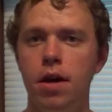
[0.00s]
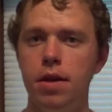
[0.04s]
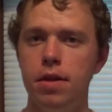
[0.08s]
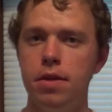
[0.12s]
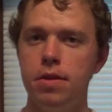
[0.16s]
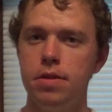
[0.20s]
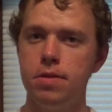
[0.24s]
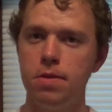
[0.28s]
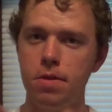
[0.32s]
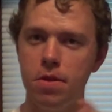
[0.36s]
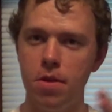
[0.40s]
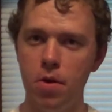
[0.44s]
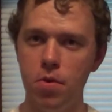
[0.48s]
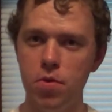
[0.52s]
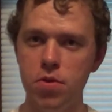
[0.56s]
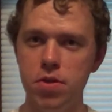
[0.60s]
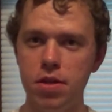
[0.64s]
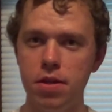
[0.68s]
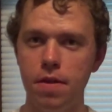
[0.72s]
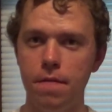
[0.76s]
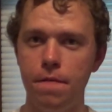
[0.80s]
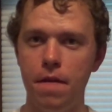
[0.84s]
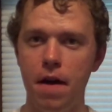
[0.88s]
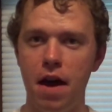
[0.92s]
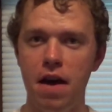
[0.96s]
So those are
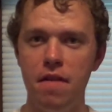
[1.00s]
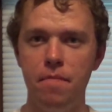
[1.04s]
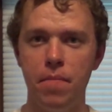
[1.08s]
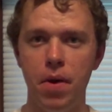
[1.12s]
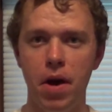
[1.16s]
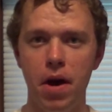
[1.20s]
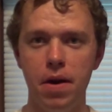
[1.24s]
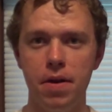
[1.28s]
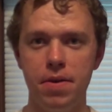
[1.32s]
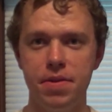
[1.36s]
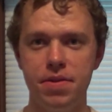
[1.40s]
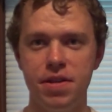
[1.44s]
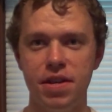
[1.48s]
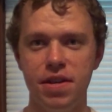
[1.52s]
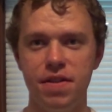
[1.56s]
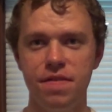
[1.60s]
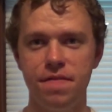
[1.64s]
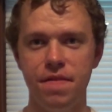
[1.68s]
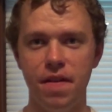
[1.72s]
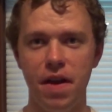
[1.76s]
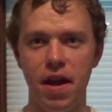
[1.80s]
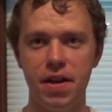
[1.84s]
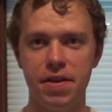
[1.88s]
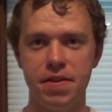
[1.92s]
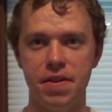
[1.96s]
the 5 parks Six
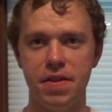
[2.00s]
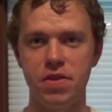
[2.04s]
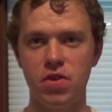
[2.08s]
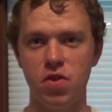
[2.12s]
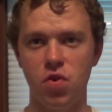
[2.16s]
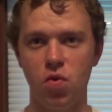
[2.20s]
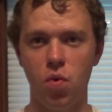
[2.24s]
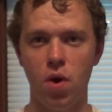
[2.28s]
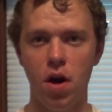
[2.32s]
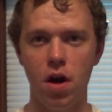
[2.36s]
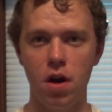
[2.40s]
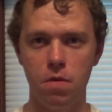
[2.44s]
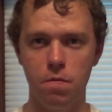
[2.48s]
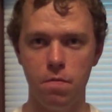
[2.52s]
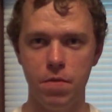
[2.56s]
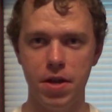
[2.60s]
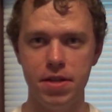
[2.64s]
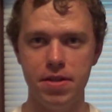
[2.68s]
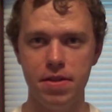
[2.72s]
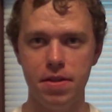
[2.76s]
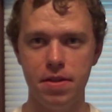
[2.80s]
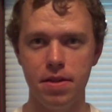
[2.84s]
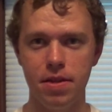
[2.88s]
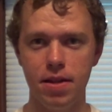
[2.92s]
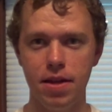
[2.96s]
Flags has acquired
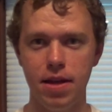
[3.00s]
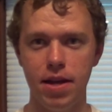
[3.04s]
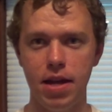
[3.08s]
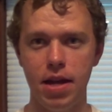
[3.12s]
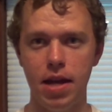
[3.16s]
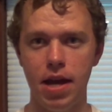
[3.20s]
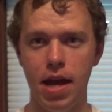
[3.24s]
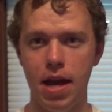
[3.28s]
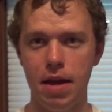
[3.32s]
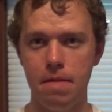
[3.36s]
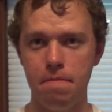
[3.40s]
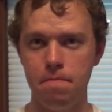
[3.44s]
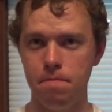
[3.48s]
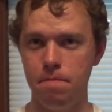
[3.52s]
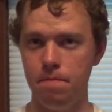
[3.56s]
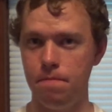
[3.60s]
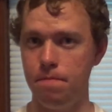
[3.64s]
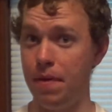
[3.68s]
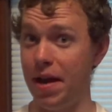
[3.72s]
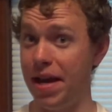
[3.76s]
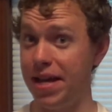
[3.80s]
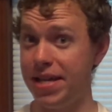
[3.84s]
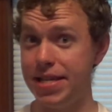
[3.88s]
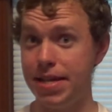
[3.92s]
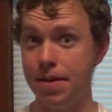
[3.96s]
recently, and
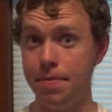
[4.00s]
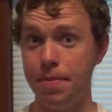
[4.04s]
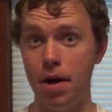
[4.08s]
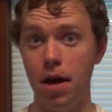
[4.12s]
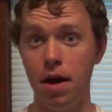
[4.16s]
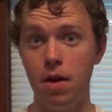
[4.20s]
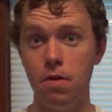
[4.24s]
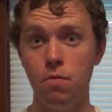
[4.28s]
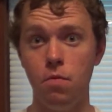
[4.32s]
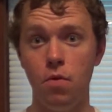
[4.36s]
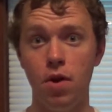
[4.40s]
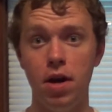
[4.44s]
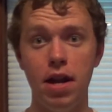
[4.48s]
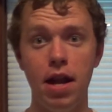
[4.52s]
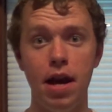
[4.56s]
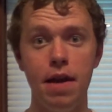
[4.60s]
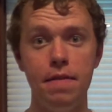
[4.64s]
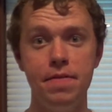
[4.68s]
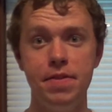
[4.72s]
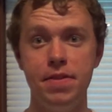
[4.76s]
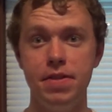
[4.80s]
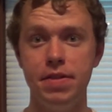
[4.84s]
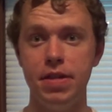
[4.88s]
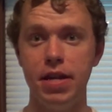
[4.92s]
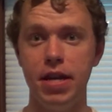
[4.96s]
based upon what
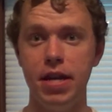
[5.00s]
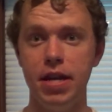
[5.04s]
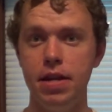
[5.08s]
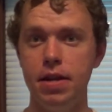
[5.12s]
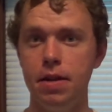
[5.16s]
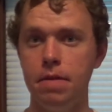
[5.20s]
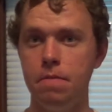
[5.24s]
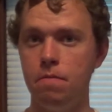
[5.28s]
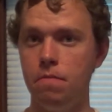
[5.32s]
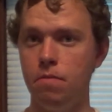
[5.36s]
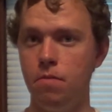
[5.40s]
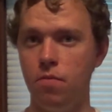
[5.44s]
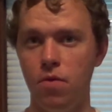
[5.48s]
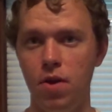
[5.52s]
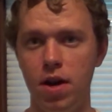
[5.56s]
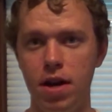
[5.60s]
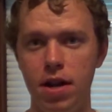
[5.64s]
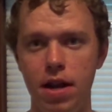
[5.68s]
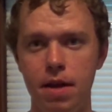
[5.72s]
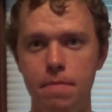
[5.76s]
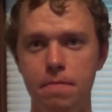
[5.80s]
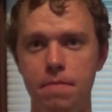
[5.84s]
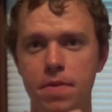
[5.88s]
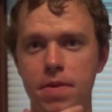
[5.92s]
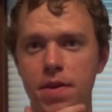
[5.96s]
I've seen and what
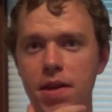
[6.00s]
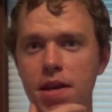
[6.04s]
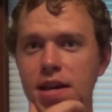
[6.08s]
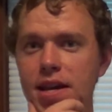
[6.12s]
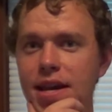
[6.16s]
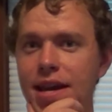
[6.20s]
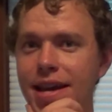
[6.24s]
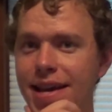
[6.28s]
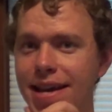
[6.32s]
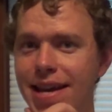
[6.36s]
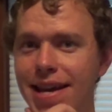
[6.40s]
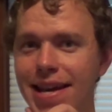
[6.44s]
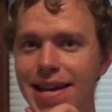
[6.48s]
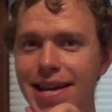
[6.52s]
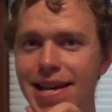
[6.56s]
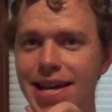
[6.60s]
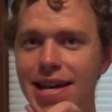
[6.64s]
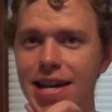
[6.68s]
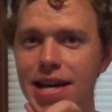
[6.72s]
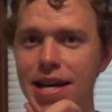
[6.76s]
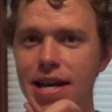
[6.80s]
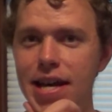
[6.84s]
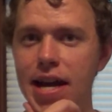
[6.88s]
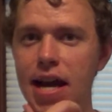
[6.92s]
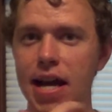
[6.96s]
I'm thinking,
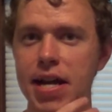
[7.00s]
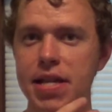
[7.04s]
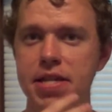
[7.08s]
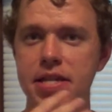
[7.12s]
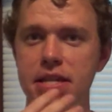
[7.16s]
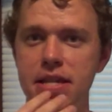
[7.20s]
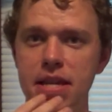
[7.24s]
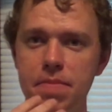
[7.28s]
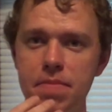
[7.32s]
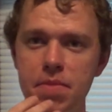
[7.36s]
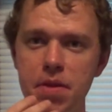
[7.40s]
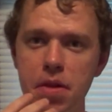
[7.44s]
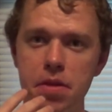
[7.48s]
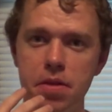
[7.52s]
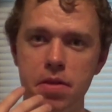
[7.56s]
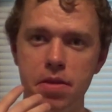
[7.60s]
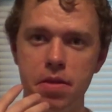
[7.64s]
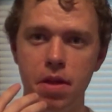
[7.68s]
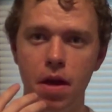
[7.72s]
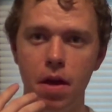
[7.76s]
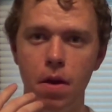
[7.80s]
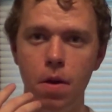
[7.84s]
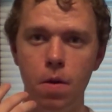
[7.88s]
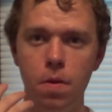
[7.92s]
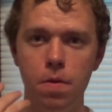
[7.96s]
it seems as
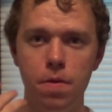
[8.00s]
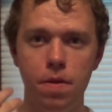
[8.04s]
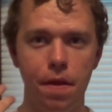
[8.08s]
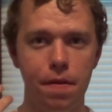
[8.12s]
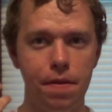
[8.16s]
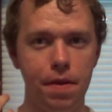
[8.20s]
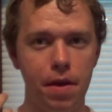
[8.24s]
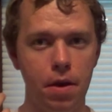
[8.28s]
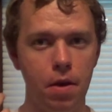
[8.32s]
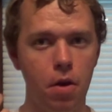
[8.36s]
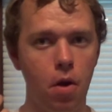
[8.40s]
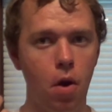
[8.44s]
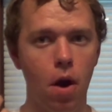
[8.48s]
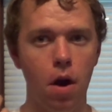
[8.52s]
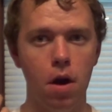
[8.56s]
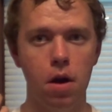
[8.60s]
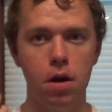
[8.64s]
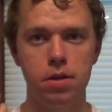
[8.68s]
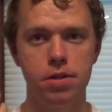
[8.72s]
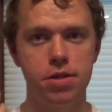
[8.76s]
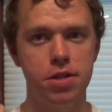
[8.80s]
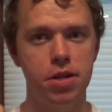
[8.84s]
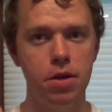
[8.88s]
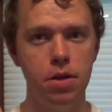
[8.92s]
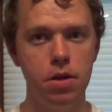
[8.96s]
though that there
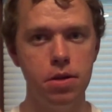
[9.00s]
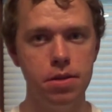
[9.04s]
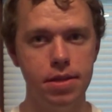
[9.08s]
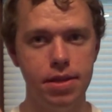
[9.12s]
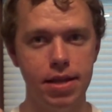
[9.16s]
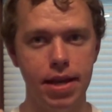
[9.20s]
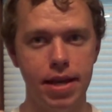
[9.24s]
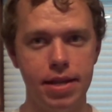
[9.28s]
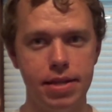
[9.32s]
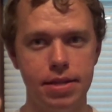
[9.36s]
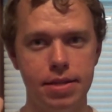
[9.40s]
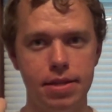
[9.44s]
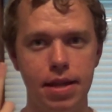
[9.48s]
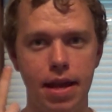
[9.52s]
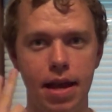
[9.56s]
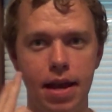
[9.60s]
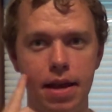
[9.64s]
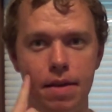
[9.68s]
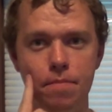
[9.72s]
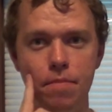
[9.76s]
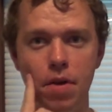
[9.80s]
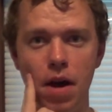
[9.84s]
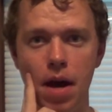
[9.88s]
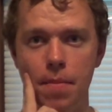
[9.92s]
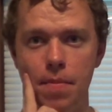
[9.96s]
are 2 things
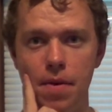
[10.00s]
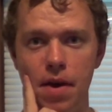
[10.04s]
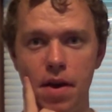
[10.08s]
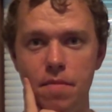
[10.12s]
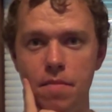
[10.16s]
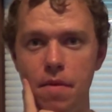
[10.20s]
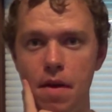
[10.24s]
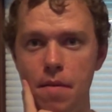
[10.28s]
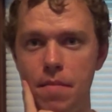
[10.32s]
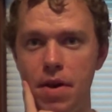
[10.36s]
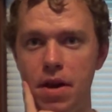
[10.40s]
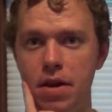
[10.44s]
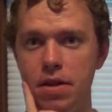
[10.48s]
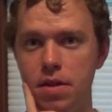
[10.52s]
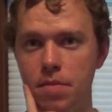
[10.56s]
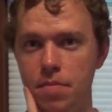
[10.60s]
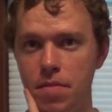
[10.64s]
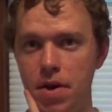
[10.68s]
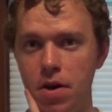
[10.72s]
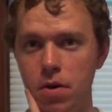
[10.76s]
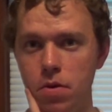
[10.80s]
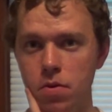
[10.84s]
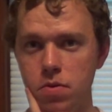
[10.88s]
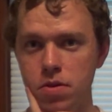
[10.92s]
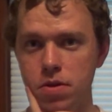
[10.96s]
that pop out in my mind the
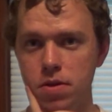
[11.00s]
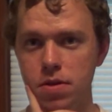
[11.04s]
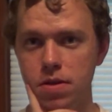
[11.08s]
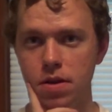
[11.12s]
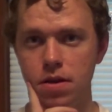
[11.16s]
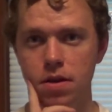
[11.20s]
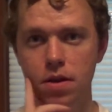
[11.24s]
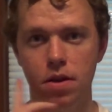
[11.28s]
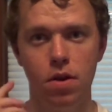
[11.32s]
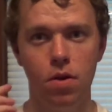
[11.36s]
most.